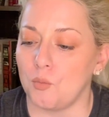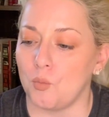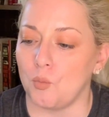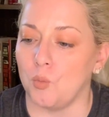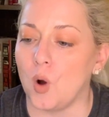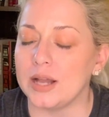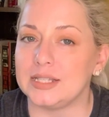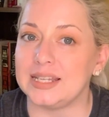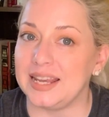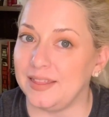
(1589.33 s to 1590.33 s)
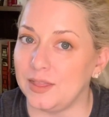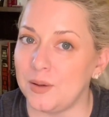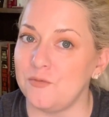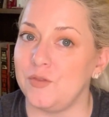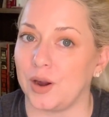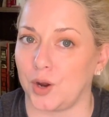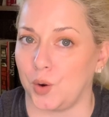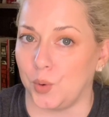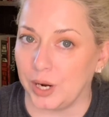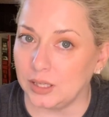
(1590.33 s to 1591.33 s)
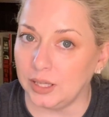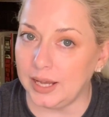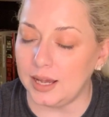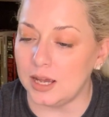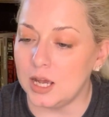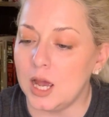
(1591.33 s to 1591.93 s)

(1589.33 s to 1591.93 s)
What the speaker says: what's in them very quickly,